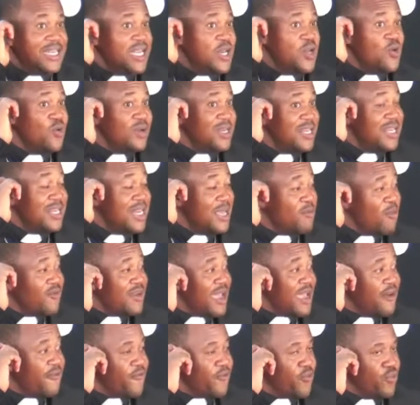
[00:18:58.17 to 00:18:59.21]
know the name of
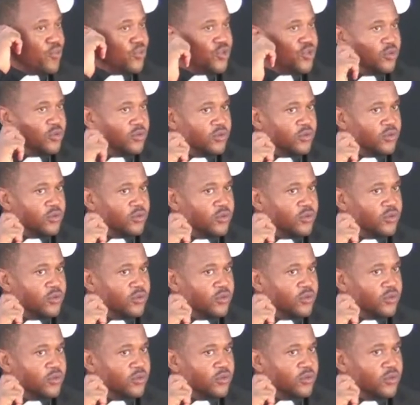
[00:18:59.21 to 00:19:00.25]
that fruit until when